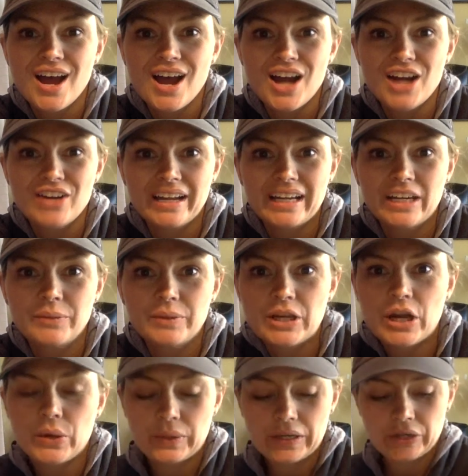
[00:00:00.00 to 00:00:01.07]
All right, here we
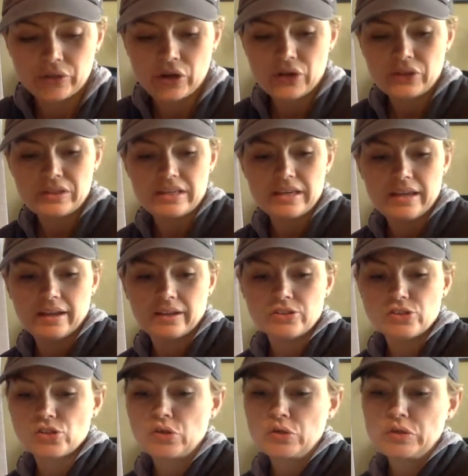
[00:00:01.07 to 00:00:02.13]
go. Here are the
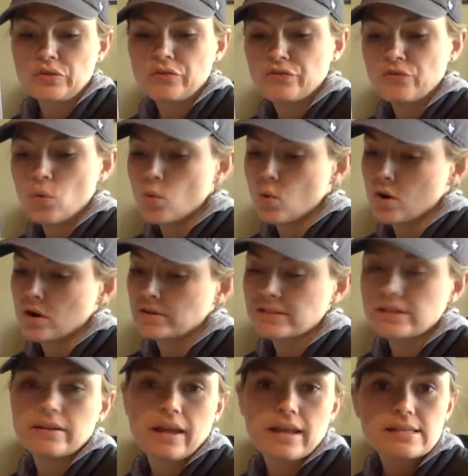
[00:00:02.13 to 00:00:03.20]
answers for
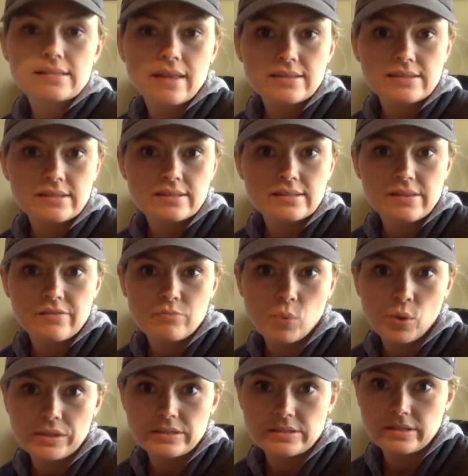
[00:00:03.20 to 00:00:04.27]
today's lesson,
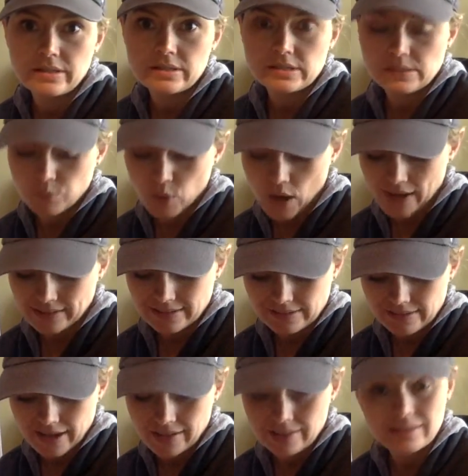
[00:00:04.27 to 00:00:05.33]
7.6, practice
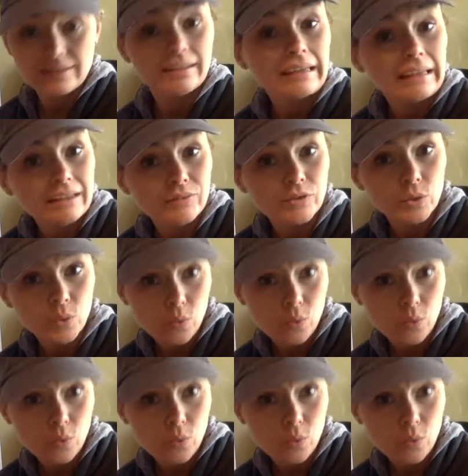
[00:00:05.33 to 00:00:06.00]
A, the even